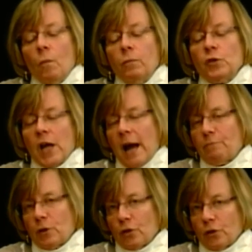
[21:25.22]

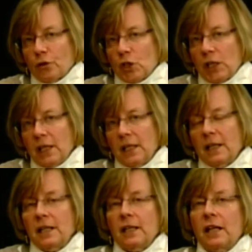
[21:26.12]
chapter.
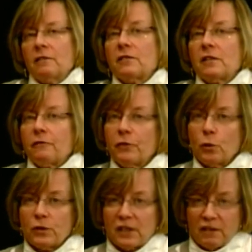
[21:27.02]
She gives a
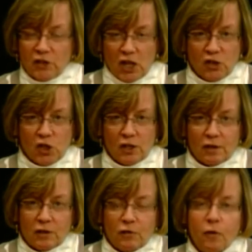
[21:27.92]
few
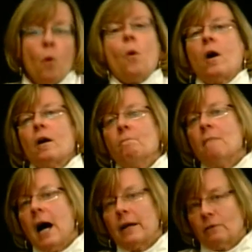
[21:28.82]
suggestions for
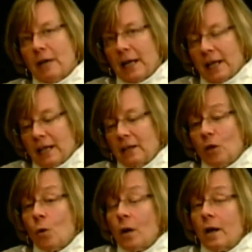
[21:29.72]
moderating
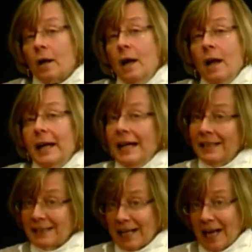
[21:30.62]
your
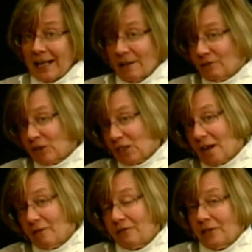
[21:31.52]
intake of
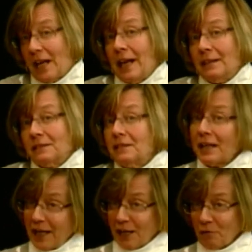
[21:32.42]
stuff and
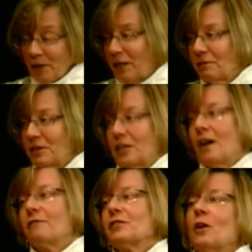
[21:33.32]
getting rid of
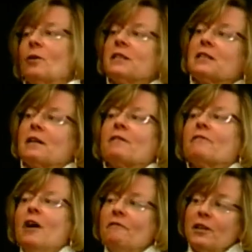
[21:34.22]
stuff. So it's the
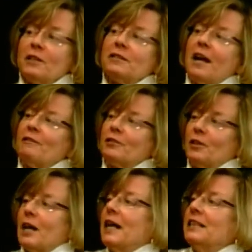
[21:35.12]

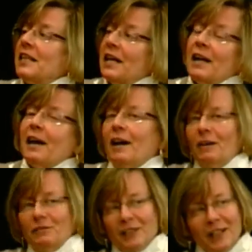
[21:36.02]
philosophical idea of,